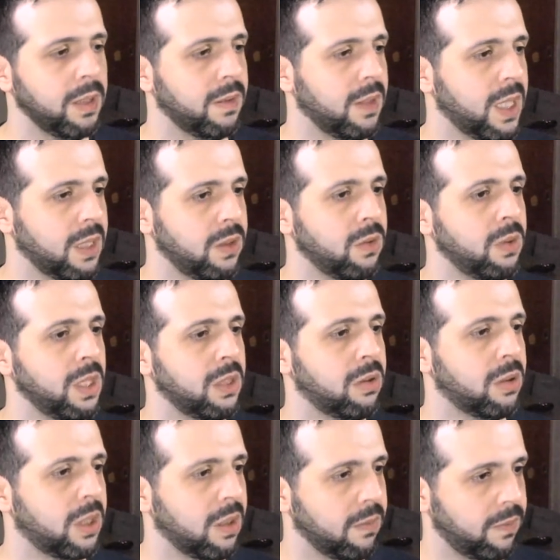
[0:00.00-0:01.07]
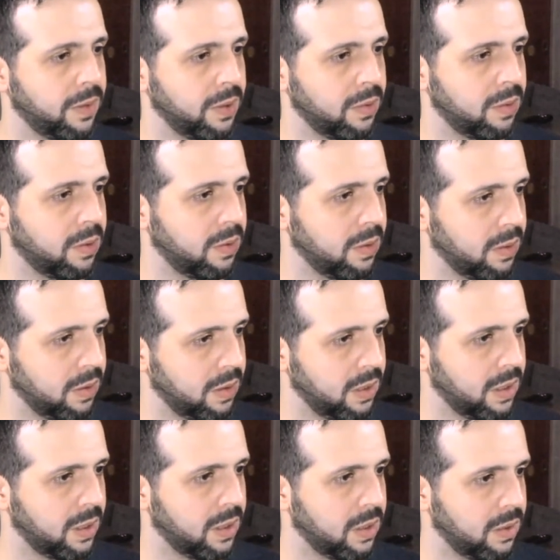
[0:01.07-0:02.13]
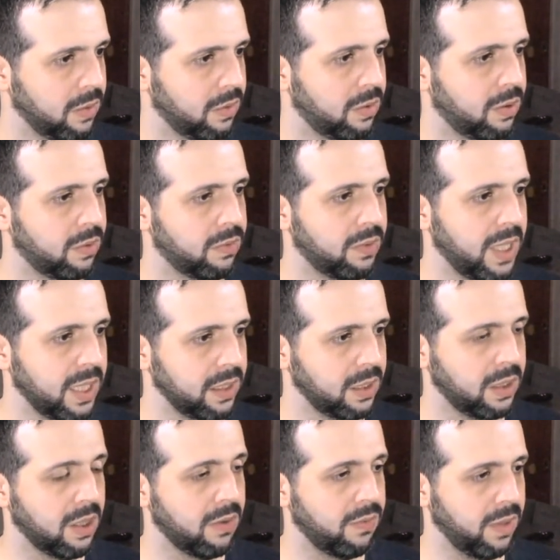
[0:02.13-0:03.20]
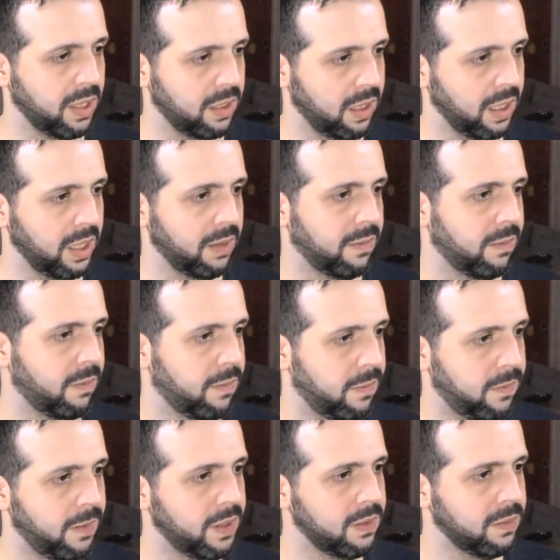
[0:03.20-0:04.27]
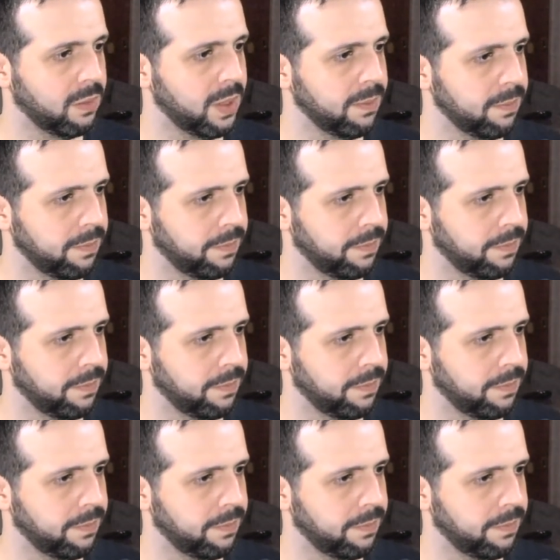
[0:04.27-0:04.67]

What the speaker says: that you need to configure to run correctly. First one,